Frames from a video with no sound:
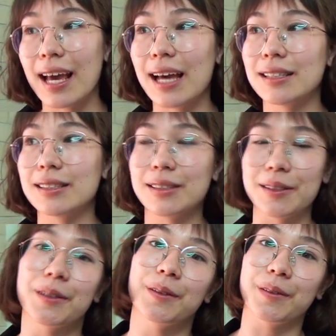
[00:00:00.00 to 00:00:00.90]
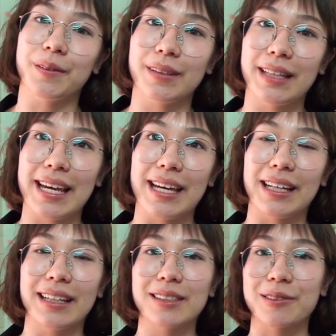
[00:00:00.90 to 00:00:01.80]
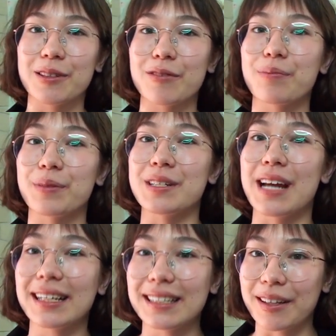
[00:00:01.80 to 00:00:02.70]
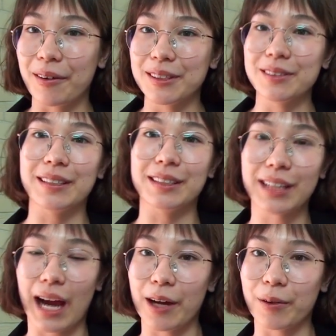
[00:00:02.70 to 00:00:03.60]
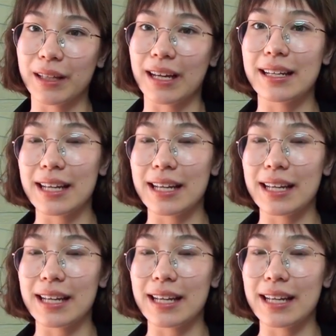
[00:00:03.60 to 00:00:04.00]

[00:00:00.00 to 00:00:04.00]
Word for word: and so they sort of projected onto their child that